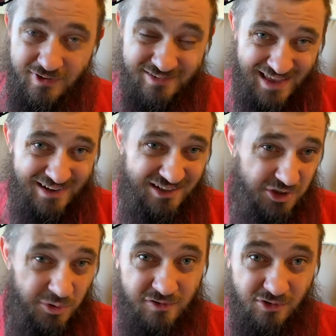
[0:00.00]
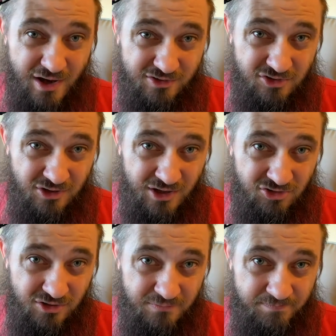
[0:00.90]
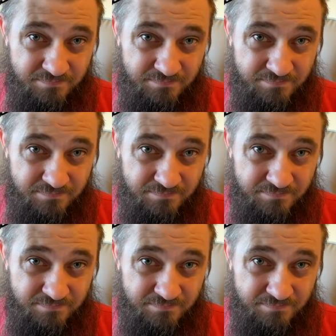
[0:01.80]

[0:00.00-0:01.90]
Is that going to increase your oxygenation?